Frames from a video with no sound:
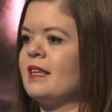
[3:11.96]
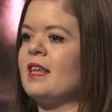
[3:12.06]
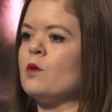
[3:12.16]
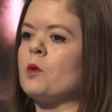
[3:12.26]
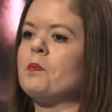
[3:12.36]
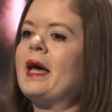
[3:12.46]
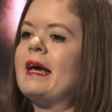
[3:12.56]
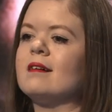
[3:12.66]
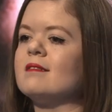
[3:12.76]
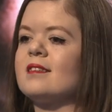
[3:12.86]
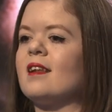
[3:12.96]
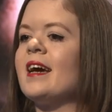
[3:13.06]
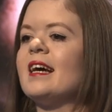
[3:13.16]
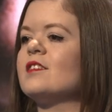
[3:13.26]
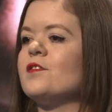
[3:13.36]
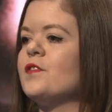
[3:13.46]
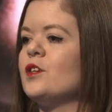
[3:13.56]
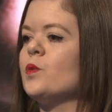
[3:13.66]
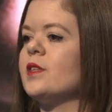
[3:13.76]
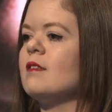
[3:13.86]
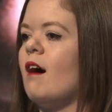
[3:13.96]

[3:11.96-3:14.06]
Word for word: that they were pails that I had to fill with